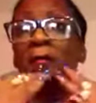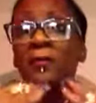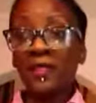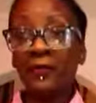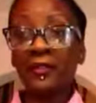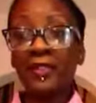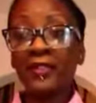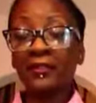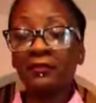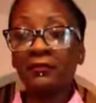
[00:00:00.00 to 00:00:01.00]

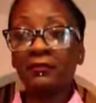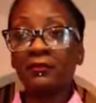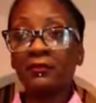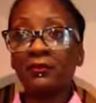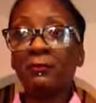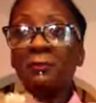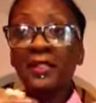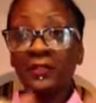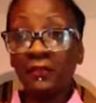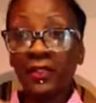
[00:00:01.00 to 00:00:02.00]
period.
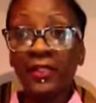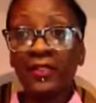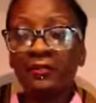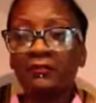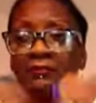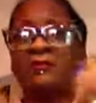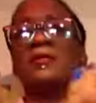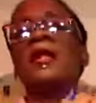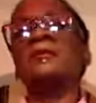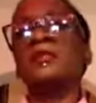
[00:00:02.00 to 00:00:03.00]
Period.
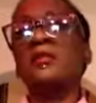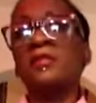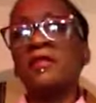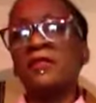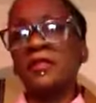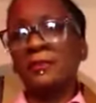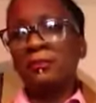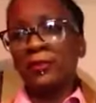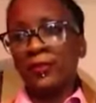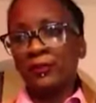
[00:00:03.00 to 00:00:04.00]
I'm so loving this
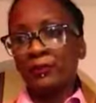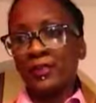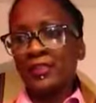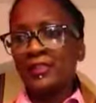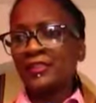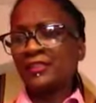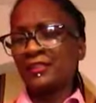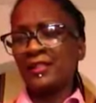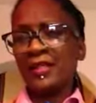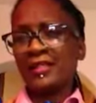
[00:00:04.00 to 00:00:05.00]
blue. Isn't it just
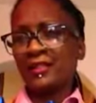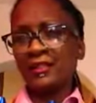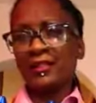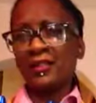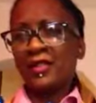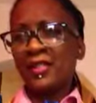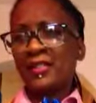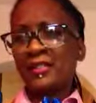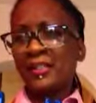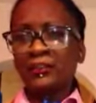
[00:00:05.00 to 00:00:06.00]
like
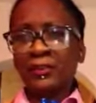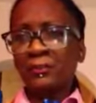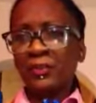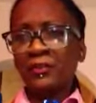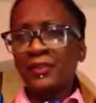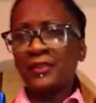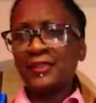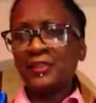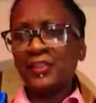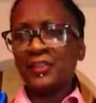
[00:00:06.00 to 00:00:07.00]
electric blue? Isn't
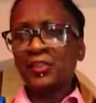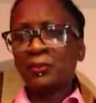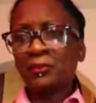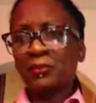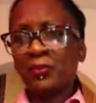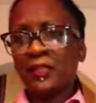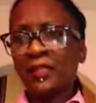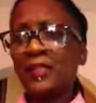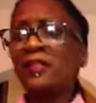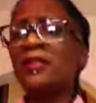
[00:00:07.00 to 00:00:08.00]
it just so
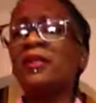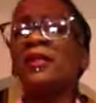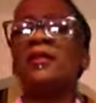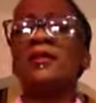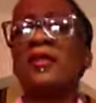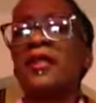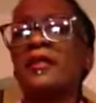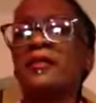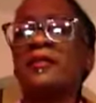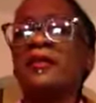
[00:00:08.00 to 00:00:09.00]
pretty?
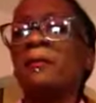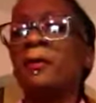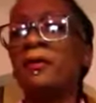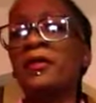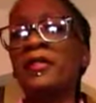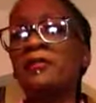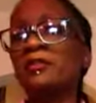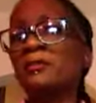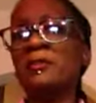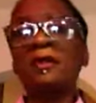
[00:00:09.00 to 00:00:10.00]
Like, burgundy
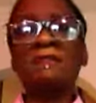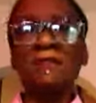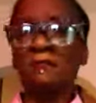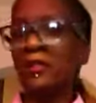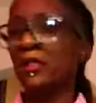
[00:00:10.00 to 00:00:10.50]
used to be my favorite